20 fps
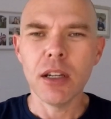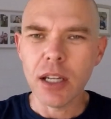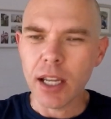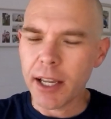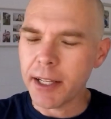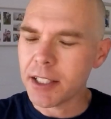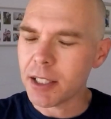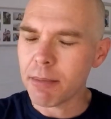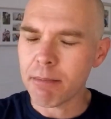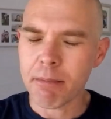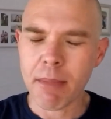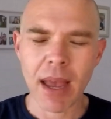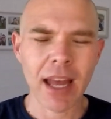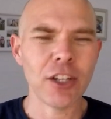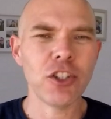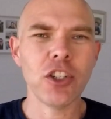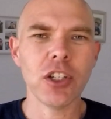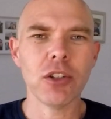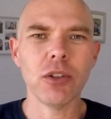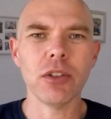It's a
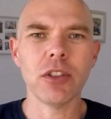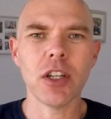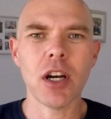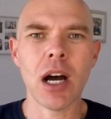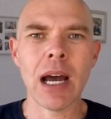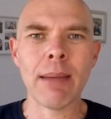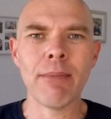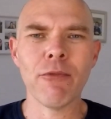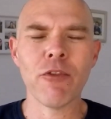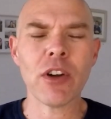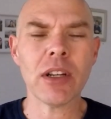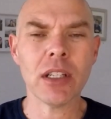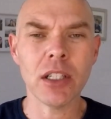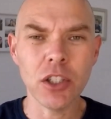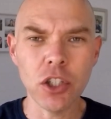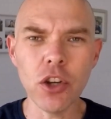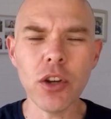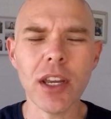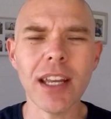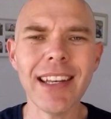magical time, friend,
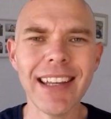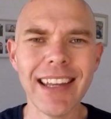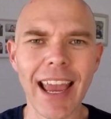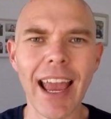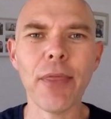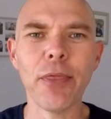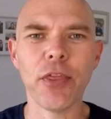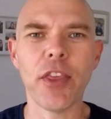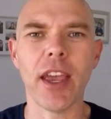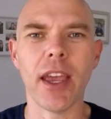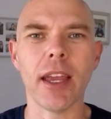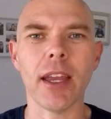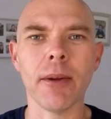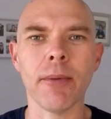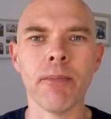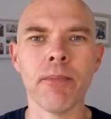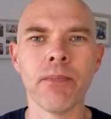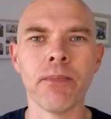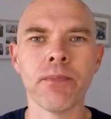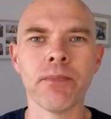and you can get there.
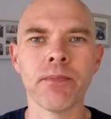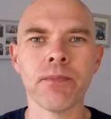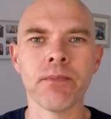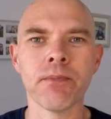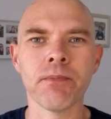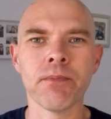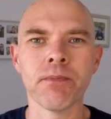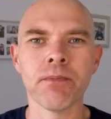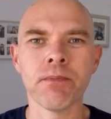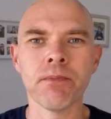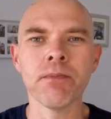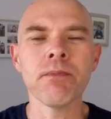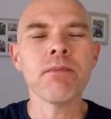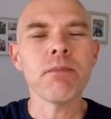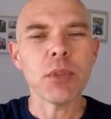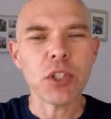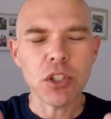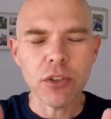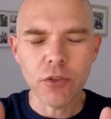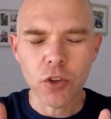
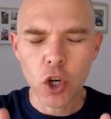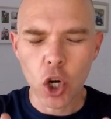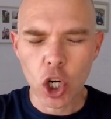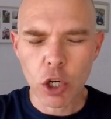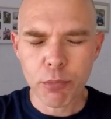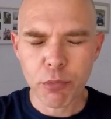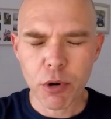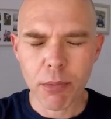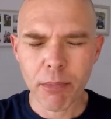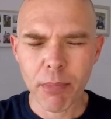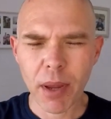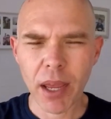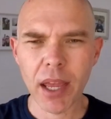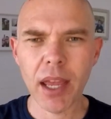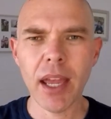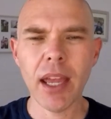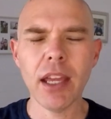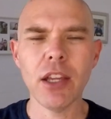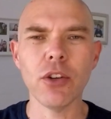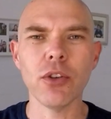But you've got to
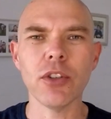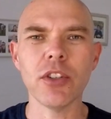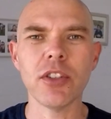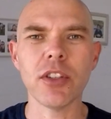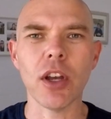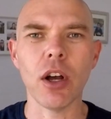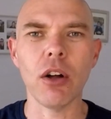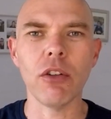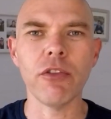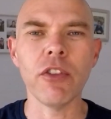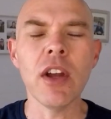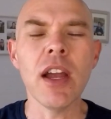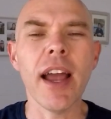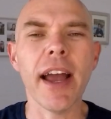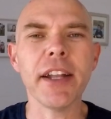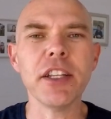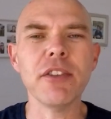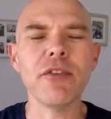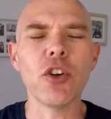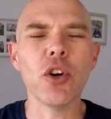prepare yourself
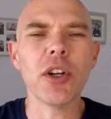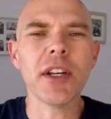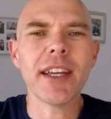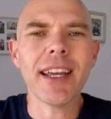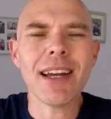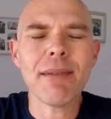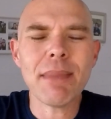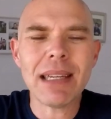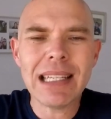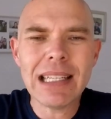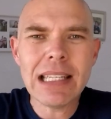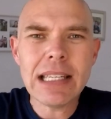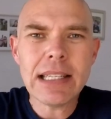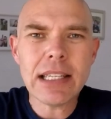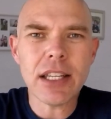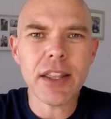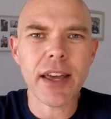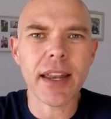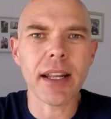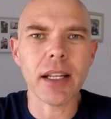and you've got to come
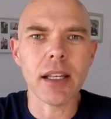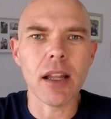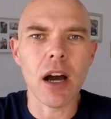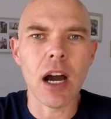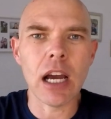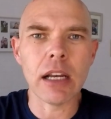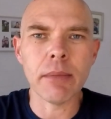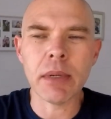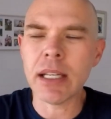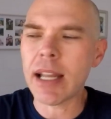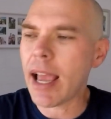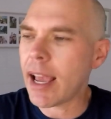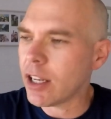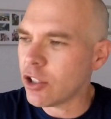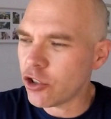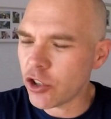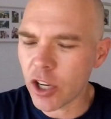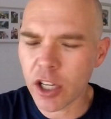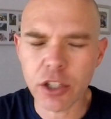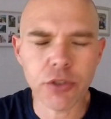into that alignment
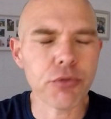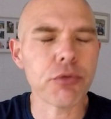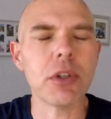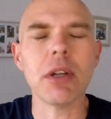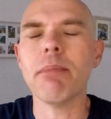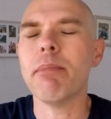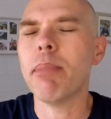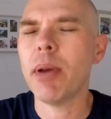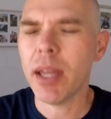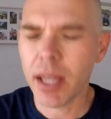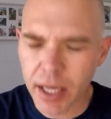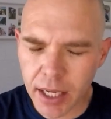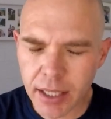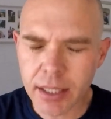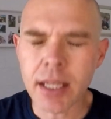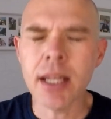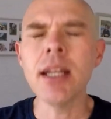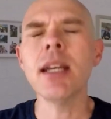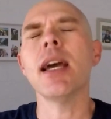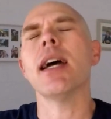and just
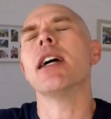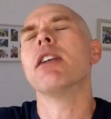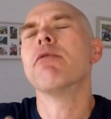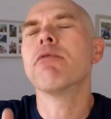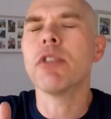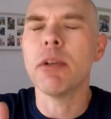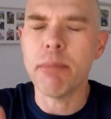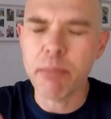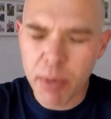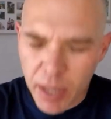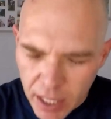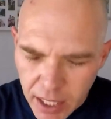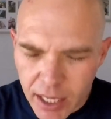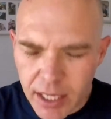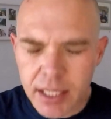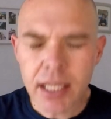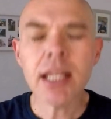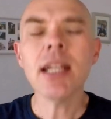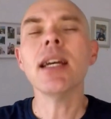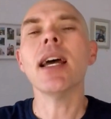repeat and
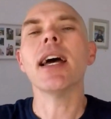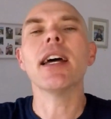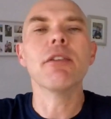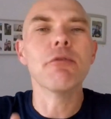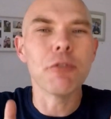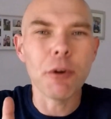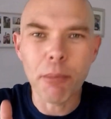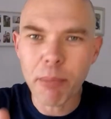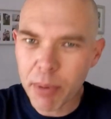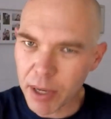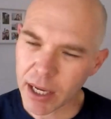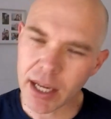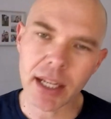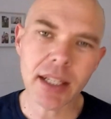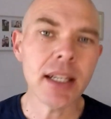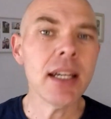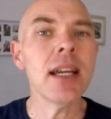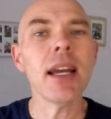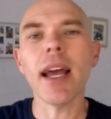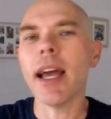repeat and
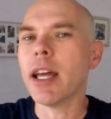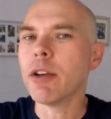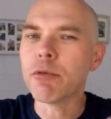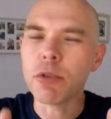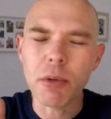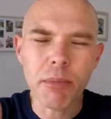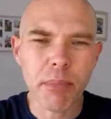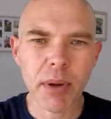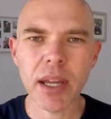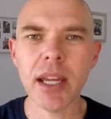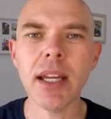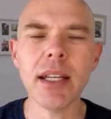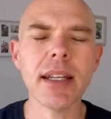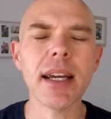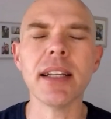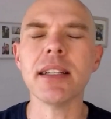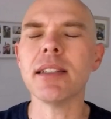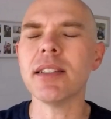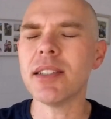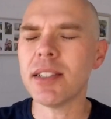repeat and repeat
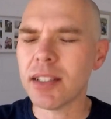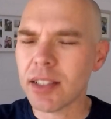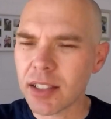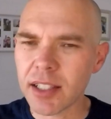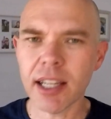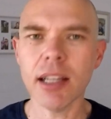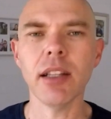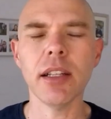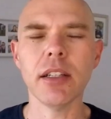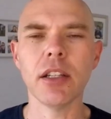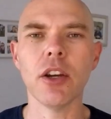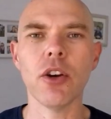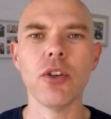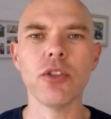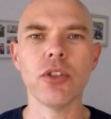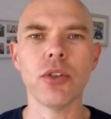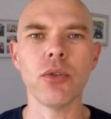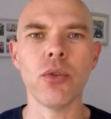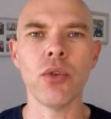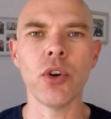until it goes
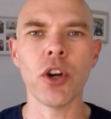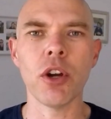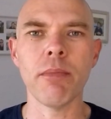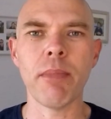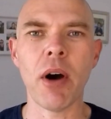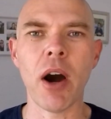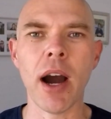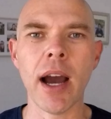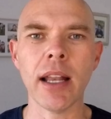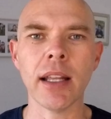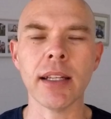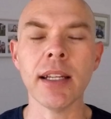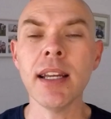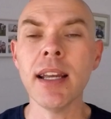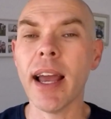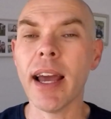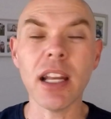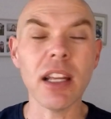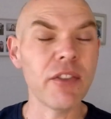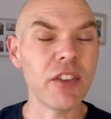on autopilot.
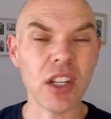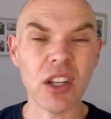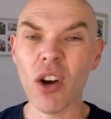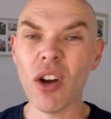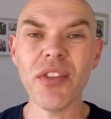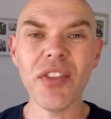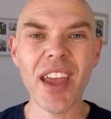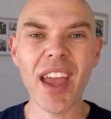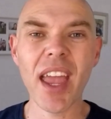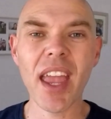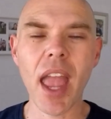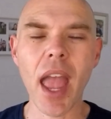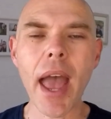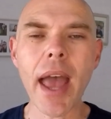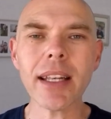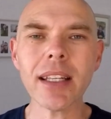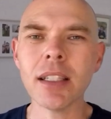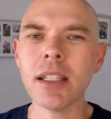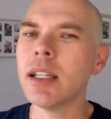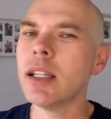And if you're not there
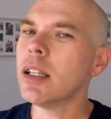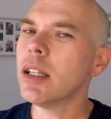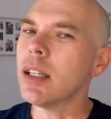yet,